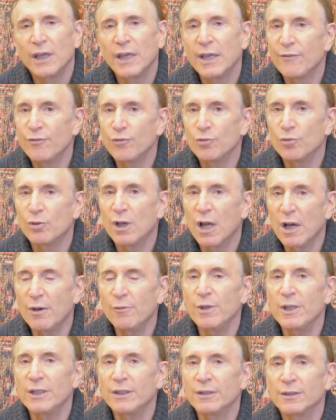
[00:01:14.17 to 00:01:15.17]
If you
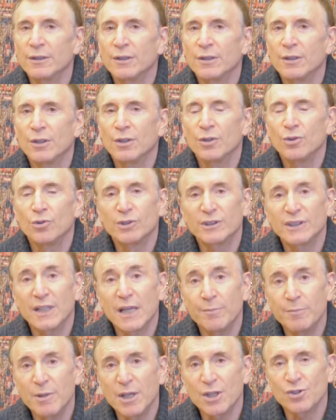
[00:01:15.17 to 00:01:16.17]
love it, you
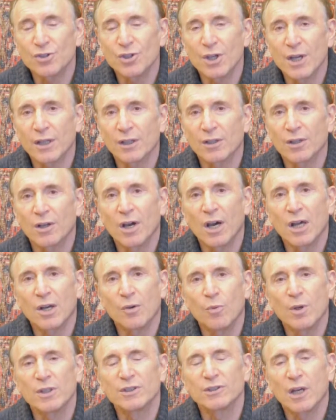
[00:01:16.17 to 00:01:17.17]
send me a check,
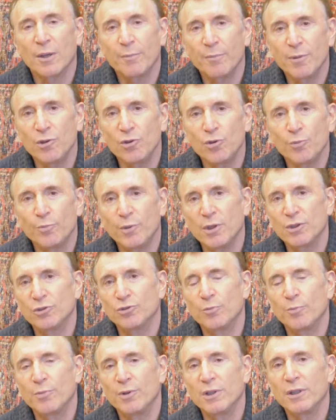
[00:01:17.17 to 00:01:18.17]
otherwise I pay UPS
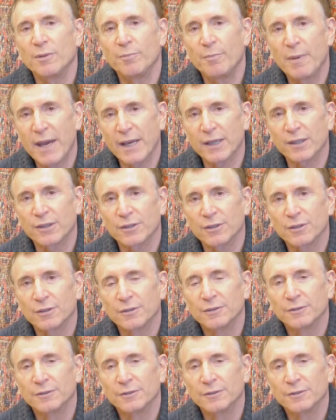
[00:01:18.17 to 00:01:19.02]
to bring it back.